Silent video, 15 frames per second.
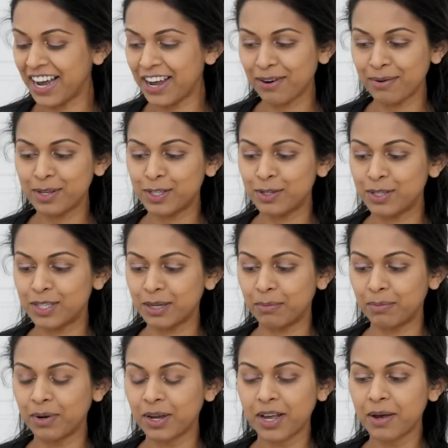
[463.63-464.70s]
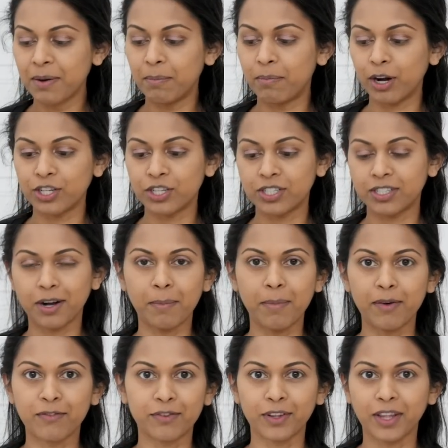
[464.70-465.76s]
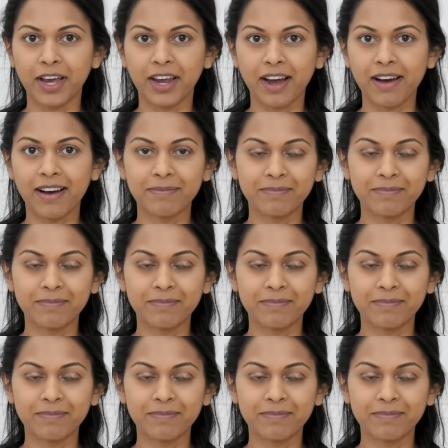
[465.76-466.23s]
I always use some brushes that are meant for like